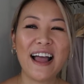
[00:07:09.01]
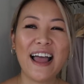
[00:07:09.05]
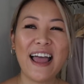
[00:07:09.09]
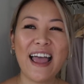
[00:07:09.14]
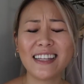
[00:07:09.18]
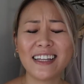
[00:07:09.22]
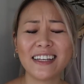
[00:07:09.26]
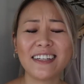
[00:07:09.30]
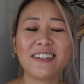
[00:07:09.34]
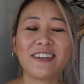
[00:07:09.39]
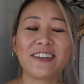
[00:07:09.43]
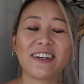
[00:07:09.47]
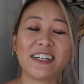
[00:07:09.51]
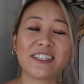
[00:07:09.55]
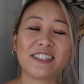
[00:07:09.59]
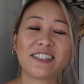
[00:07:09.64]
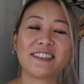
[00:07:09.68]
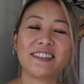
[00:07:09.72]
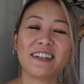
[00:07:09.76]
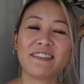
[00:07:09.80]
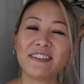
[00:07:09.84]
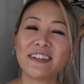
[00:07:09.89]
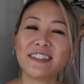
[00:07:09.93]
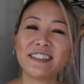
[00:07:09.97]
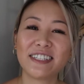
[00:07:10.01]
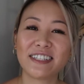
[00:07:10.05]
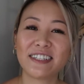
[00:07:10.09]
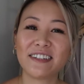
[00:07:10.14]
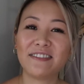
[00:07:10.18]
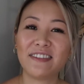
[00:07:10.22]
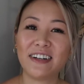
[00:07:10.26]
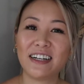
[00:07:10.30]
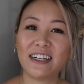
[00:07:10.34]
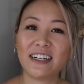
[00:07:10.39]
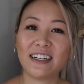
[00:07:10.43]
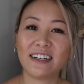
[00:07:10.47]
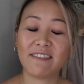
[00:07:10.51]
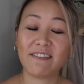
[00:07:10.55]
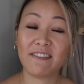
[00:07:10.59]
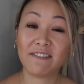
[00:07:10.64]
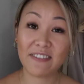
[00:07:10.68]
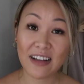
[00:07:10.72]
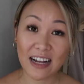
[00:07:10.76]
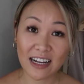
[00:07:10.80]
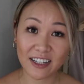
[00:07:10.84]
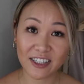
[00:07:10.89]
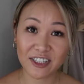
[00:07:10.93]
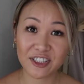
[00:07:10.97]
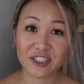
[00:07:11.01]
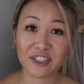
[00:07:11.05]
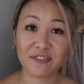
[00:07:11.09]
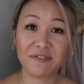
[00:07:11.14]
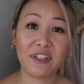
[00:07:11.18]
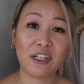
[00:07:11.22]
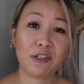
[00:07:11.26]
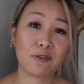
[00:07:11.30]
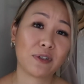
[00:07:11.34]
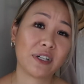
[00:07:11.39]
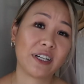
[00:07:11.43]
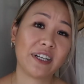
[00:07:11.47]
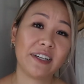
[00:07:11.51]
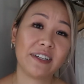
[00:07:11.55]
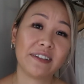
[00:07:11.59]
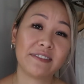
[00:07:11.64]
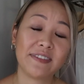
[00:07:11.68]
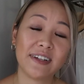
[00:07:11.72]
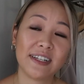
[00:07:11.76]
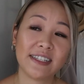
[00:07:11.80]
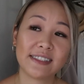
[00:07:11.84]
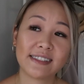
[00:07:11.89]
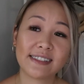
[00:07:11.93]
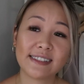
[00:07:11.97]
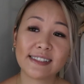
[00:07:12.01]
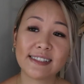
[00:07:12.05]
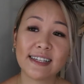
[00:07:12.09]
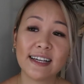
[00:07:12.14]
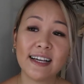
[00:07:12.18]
I think you guys should definitely take advantage of networking events,